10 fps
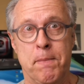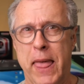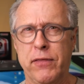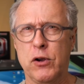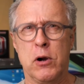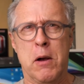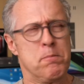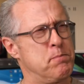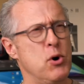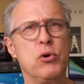and their
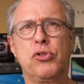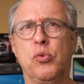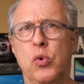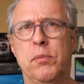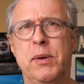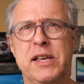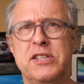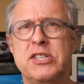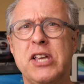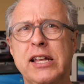booth would be
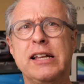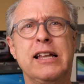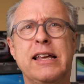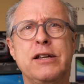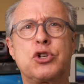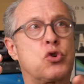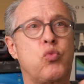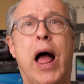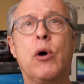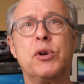suddenly
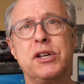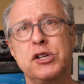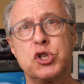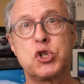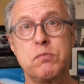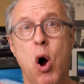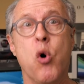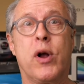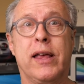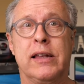shrouded in
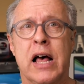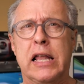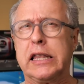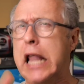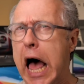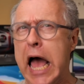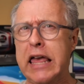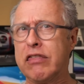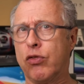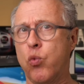smoke, and
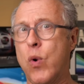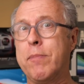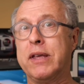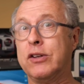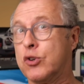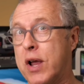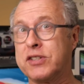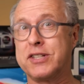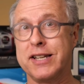lithe women dressed